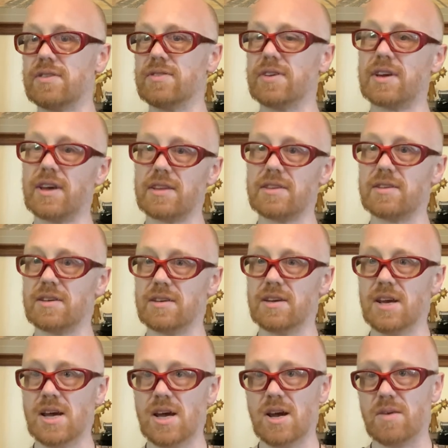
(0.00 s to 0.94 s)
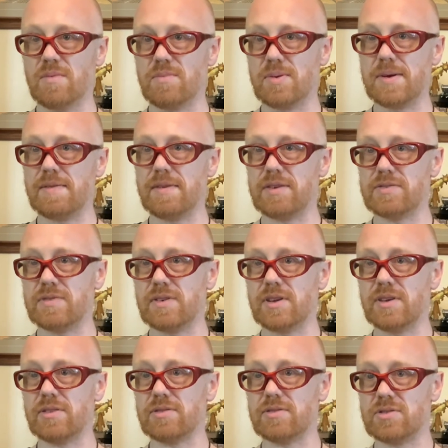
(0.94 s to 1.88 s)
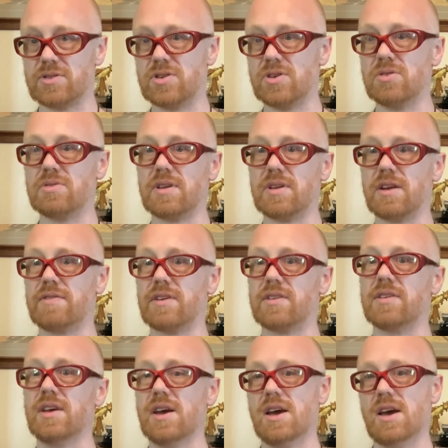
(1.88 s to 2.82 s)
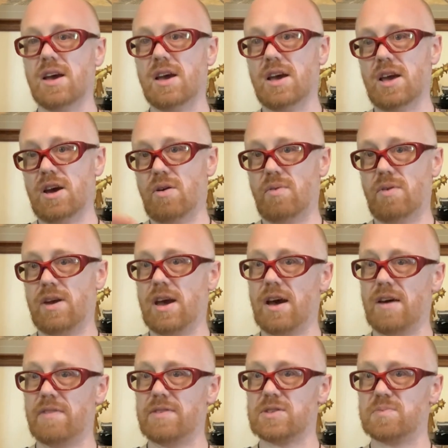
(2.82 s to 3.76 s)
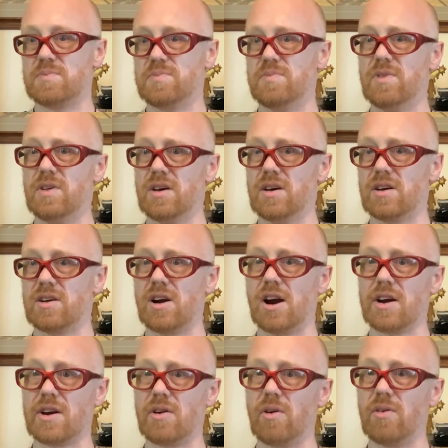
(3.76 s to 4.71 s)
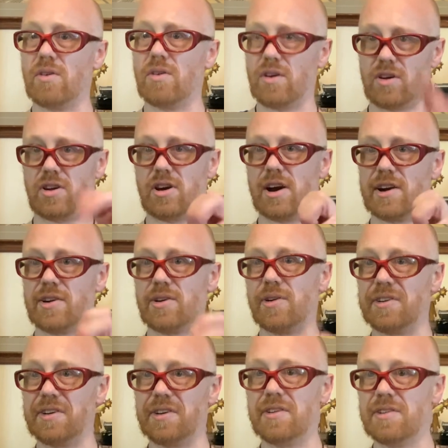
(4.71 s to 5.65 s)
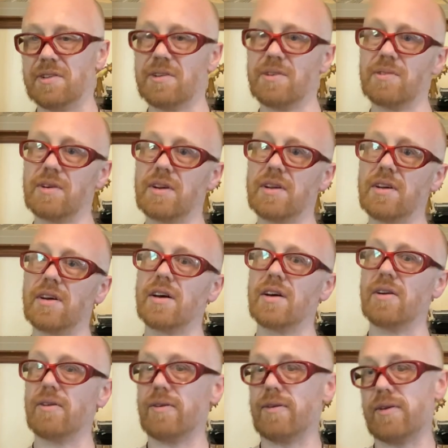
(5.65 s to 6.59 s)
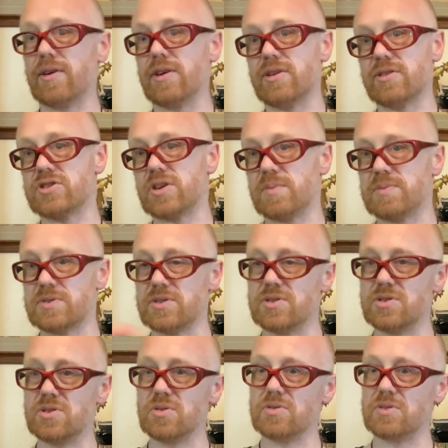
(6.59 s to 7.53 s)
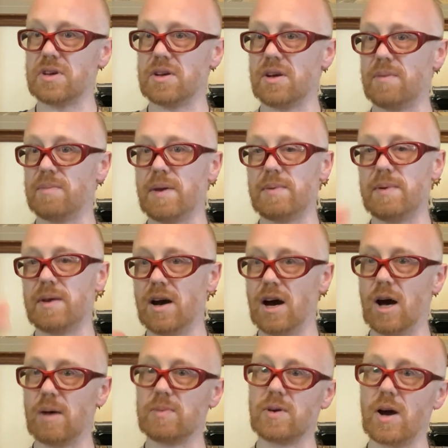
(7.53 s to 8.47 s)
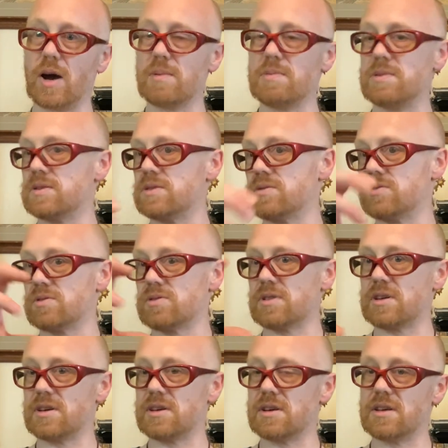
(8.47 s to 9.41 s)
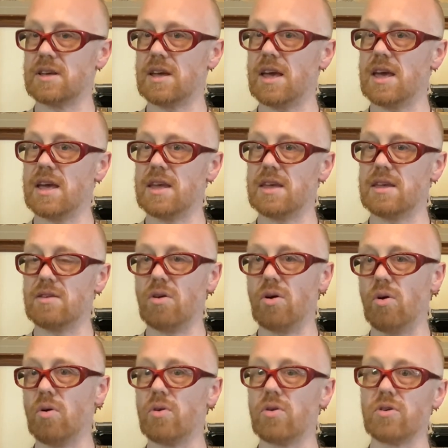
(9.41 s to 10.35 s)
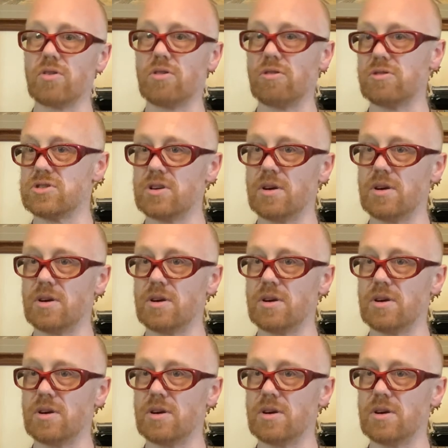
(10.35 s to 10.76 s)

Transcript: look at the previous video too that I've done. We have this gargoyle, or you could substitute like maybe a hobgoblin or like a ogre or